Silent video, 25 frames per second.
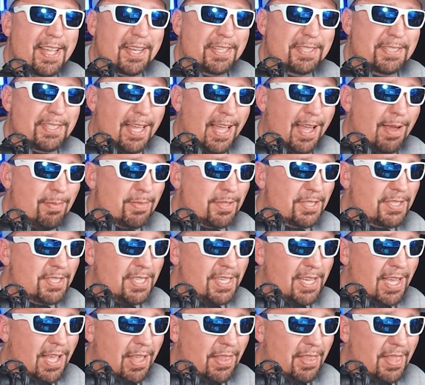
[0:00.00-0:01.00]
next time and
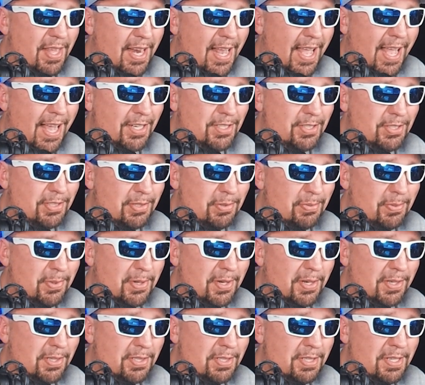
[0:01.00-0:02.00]
see how that actually
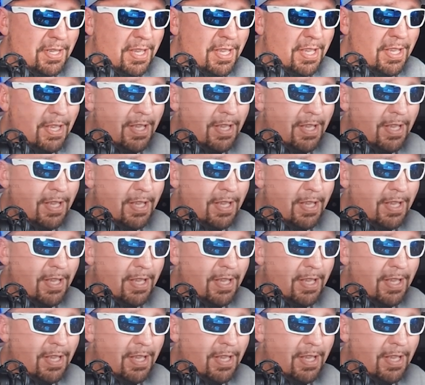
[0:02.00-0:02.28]
works.